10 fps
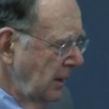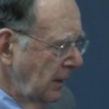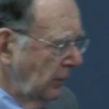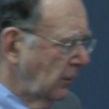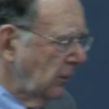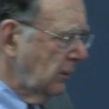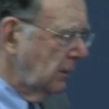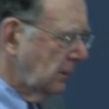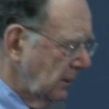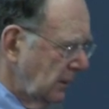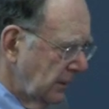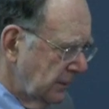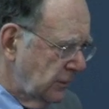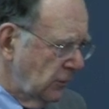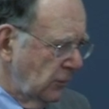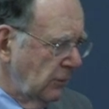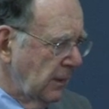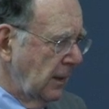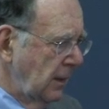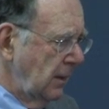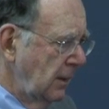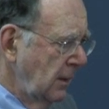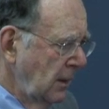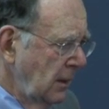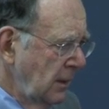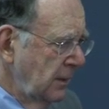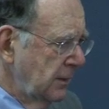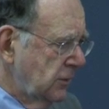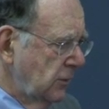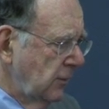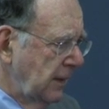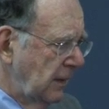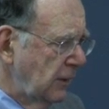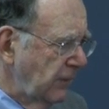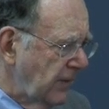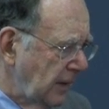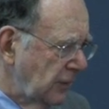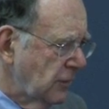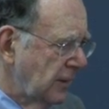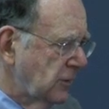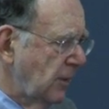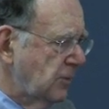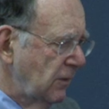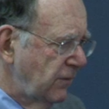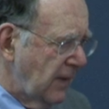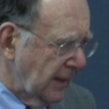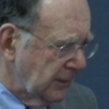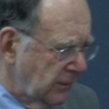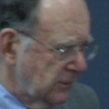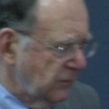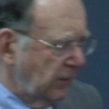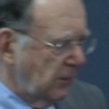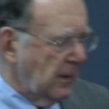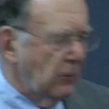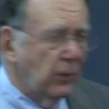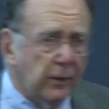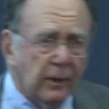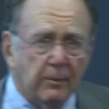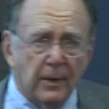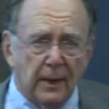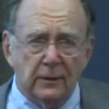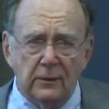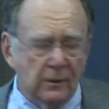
And the goal is to identify the transcription factors, figure out where they bind to